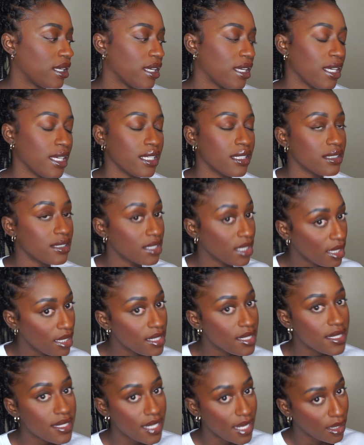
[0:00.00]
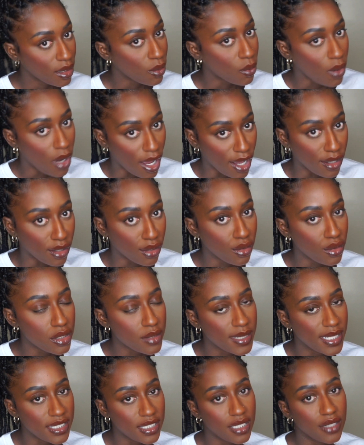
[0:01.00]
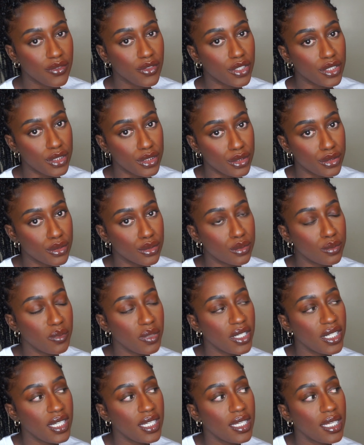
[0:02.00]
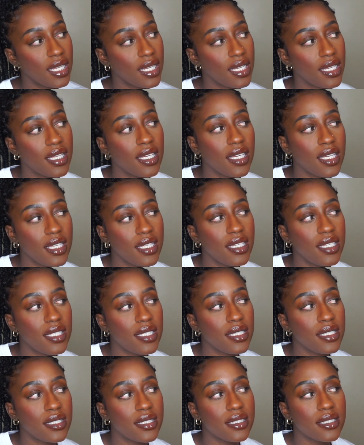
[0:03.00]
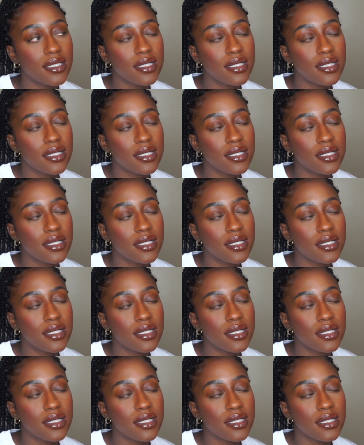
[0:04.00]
It does take a while, especially if you're new, but it's